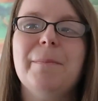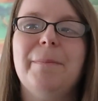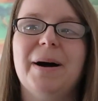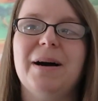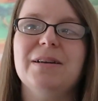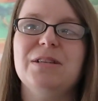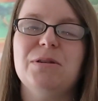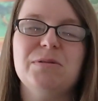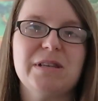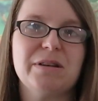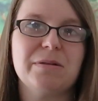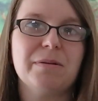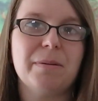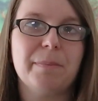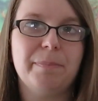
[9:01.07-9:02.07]
But
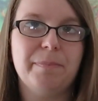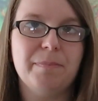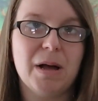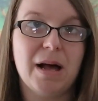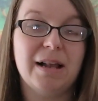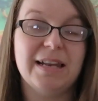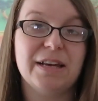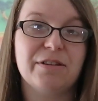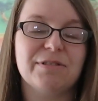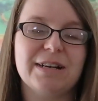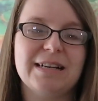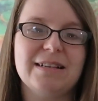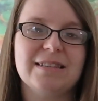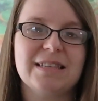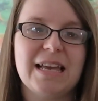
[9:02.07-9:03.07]
using leg
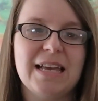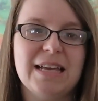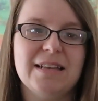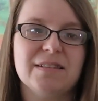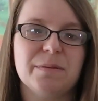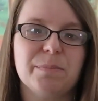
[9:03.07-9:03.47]
rings is a